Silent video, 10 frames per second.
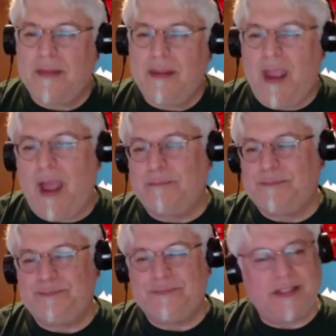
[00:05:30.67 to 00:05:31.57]
yeah,
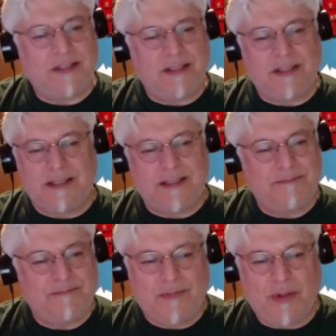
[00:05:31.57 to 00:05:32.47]
this is
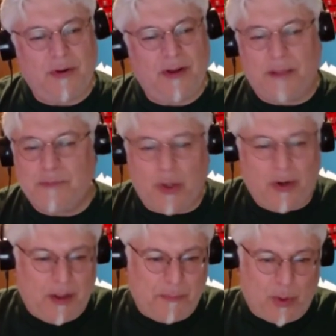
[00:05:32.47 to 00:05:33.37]
totally. I'm
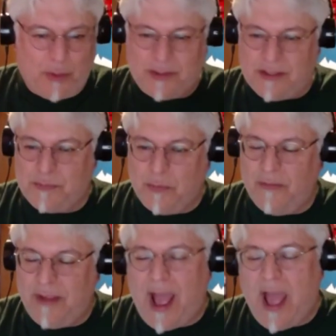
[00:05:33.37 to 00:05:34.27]
totally on board with this
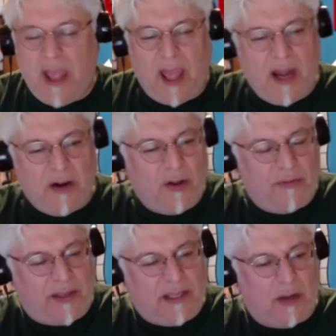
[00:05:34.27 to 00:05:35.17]
movie. I I don't know
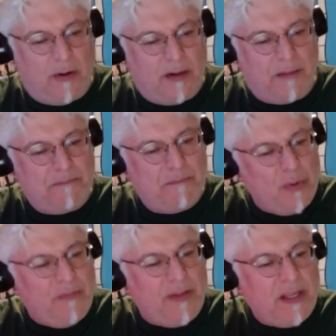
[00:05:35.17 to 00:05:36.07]
if I'd go to the
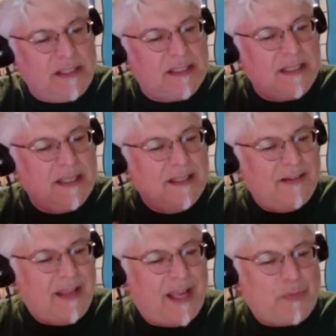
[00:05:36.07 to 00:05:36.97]
movies
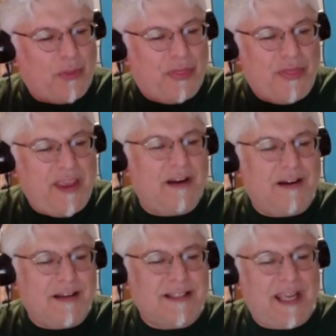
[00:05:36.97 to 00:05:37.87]
actual theater
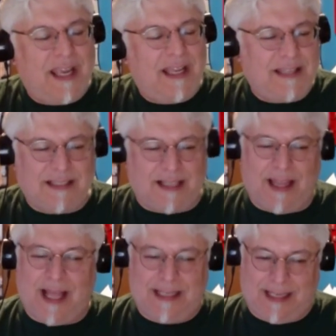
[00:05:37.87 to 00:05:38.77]
to see it. it. Takes a
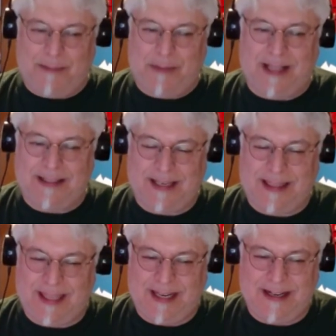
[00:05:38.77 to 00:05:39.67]
lot to get me out to the
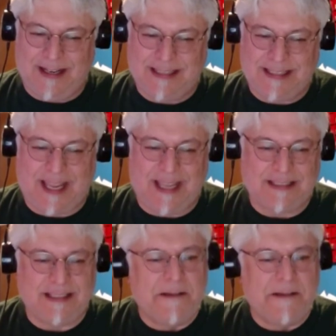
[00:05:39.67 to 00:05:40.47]
theater these days,